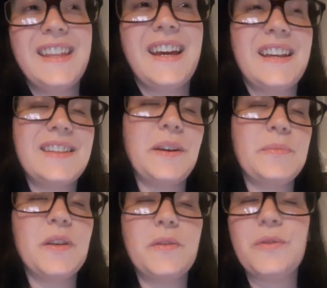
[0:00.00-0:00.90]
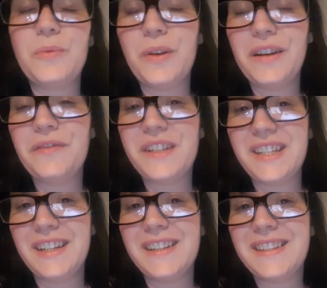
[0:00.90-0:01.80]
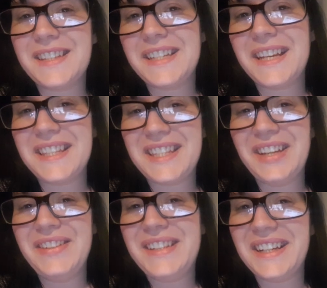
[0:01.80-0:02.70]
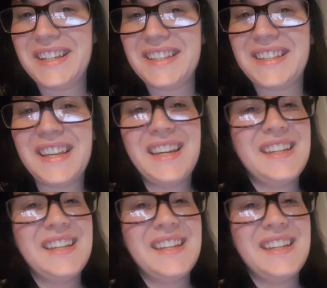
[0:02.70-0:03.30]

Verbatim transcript: that sometimes will work for dinner. So she gets two dinners.